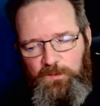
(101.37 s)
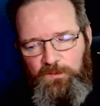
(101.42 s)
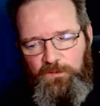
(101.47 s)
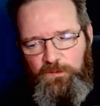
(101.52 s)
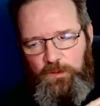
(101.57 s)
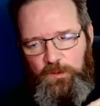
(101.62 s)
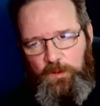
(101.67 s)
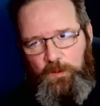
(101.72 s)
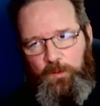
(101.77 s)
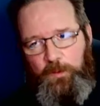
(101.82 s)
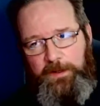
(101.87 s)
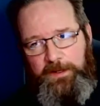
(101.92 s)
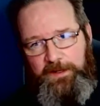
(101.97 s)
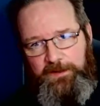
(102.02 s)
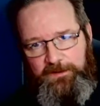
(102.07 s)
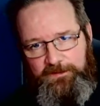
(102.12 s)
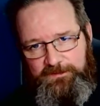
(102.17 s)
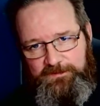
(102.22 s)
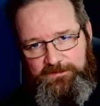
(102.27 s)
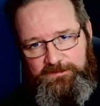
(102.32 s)
for a
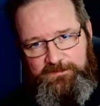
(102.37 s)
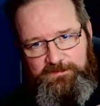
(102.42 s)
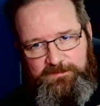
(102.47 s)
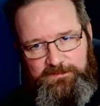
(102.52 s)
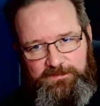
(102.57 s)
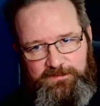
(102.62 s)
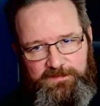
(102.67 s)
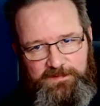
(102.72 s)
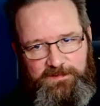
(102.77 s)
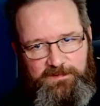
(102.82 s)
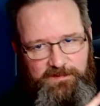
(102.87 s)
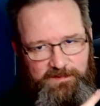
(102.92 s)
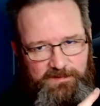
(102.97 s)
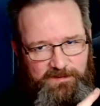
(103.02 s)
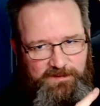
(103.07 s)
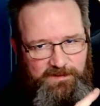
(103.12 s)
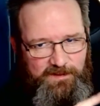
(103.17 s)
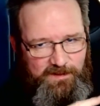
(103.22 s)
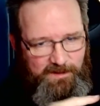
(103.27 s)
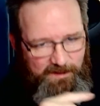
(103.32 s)
while,
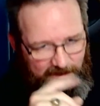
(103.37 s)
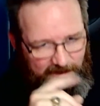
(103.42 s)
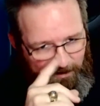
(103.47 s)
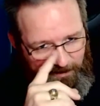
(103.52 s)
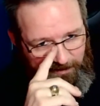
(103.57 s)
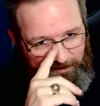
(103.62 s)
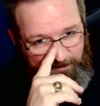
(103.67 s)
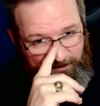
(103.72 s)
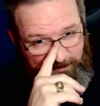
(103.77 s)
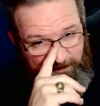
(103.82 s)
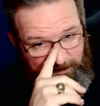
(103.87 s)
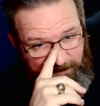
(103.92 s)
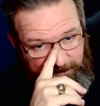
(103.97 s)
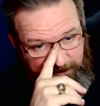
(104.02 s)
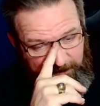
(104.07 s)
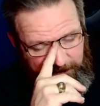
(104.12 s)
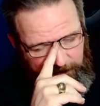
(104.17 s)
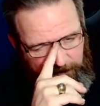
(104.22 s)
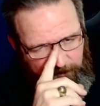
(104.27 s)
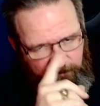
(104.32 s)

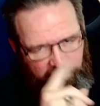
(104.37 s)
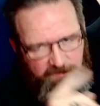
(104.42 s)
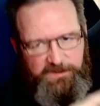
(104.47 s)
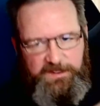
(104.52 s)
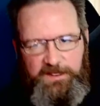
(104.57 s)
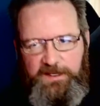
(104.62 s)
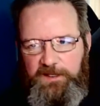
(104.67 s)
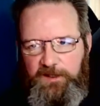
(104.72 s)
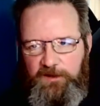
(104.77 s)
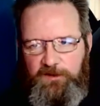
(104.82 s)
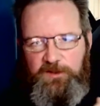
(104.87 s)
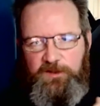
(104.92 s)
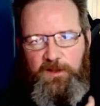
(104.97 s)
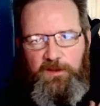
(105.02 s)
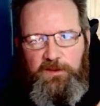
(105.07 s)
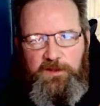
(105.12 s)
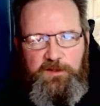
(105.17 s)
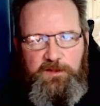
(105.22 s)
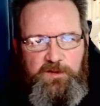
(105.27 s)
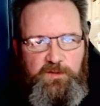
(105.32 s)
and you saw
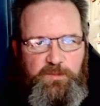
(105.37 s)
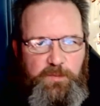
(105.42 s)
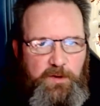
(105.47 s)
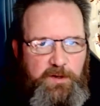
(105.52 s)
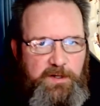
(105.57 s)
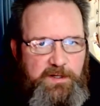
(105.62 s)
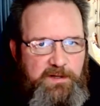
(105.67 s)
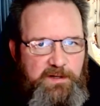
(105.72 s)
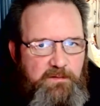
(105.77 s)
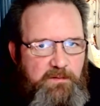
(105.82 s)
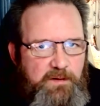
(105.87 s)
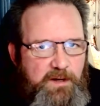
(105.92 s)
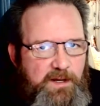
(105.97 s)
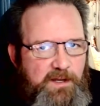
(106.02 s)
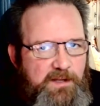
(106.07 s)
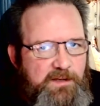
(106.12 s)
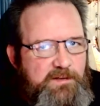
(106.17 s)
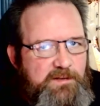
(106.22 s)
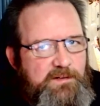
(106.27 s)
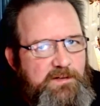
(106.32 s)
the new burgundy
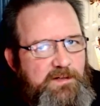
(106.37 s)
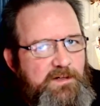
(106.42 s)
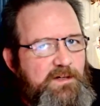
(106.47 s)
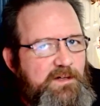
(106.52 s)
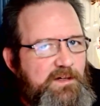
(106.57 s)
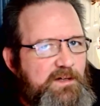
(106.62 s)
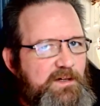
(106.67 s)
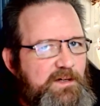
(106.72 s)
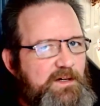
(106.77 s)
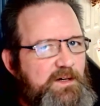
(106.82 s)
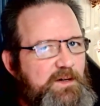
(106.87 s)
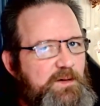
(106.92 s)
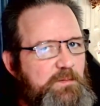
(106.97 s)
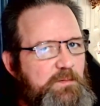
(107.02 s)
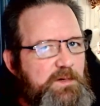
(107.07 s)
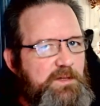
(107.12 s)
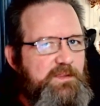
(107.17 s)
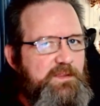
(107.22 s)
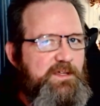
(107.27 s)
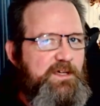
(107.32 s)
red
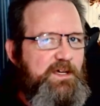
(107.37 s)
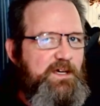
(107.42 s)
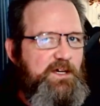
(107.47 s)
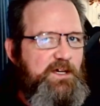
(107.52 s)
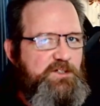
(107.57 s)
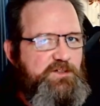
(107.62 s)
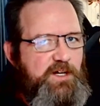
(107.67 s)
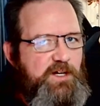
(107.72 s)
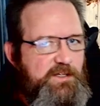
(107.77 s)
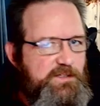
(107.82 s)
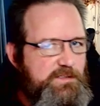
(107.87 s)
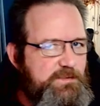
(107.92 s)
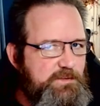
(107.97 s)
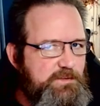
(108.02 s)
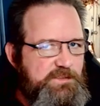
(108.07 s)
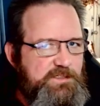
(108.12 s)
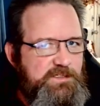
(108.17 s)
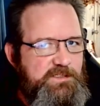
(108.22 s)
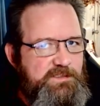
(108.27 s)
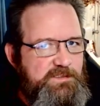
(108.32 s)
with the
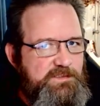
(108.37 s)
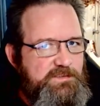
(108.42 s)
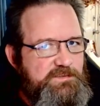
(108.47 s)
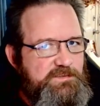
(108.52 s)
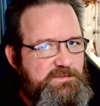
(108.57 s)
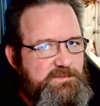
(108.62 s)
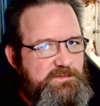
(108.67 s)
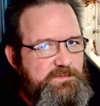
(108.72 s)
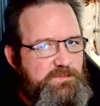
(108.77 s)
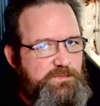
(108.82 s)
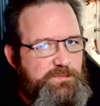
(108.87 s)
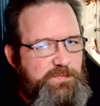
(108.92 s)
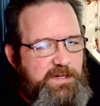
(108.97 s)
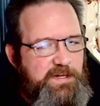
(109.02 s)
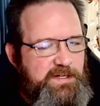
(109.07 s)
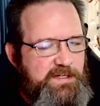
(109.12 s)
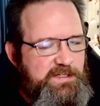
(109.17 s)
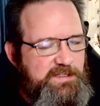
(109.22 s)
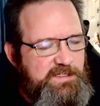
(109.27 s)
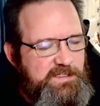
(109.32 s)
translucent
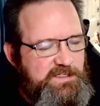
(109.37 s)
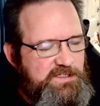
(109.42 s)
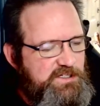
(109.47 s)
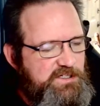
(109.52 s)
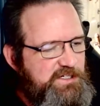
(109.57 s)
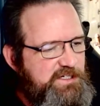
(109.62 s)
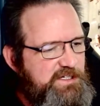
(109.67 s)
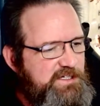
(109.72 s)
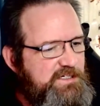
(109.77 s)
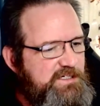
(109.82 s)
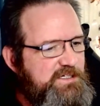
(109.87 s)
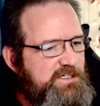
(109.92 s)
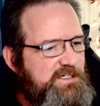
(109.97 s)
PETG